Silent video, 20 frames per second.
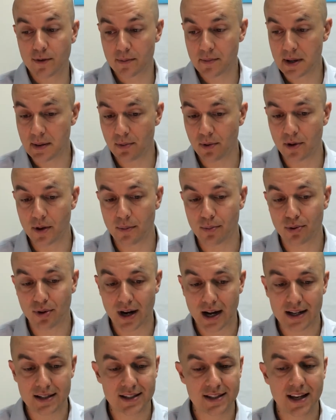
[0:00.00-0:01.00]
for people the
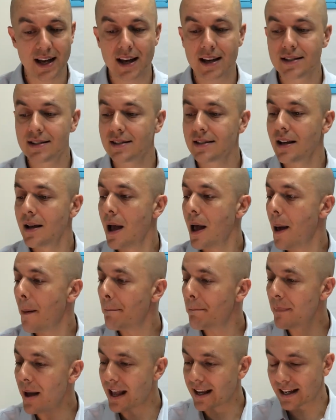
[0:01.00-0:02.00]
process,
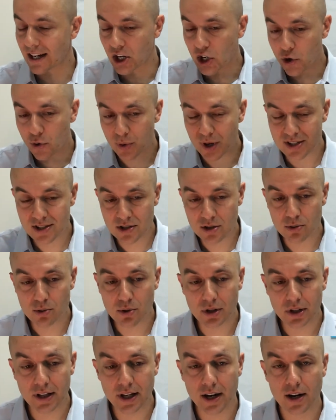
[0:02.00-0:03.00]
make it crystal
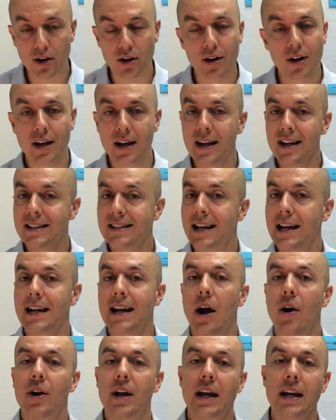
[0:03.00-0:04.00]
clear, take
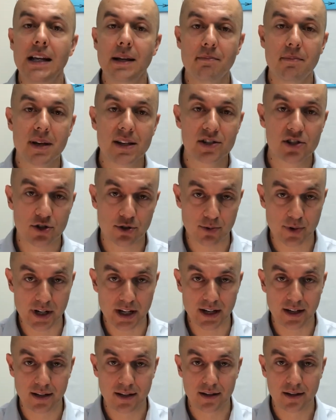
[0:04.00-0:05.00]
out any
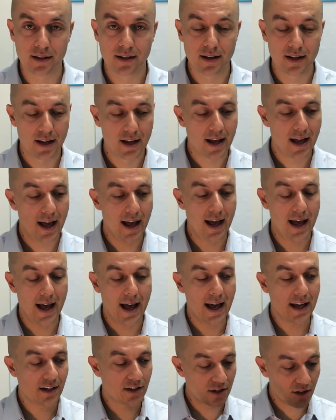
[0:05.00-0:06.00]
mystery,
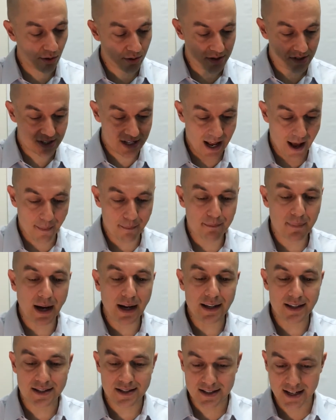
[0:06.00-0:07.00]
and go step by
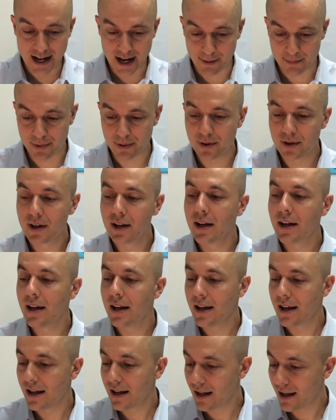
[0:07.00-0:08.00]
step
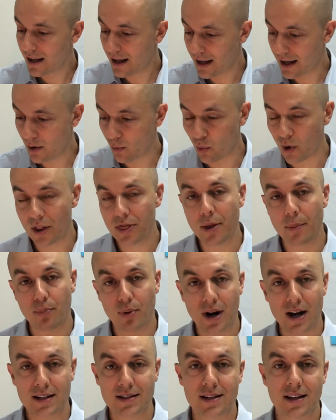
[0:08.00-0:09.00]
in what the
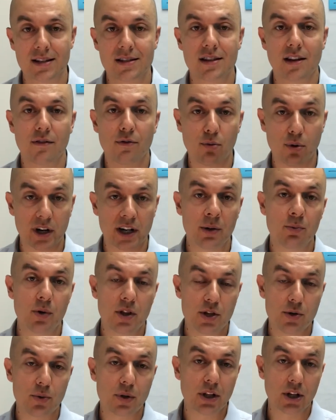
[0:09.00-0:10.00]
process of working
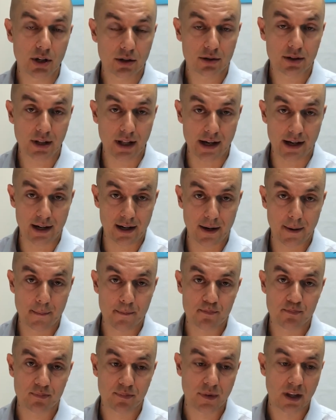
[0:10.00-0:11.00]
with you would look like.
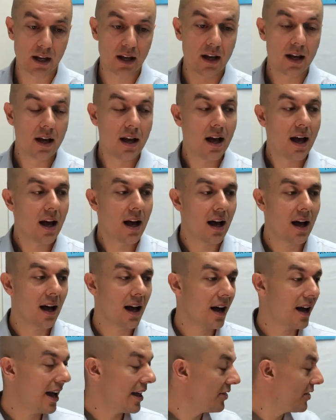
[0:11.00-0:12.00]

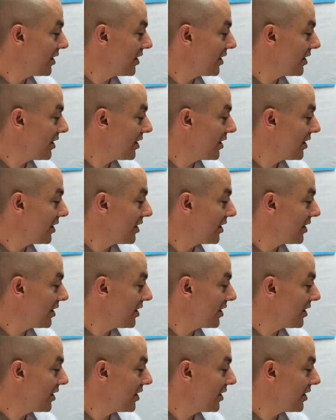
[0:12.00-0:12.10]
At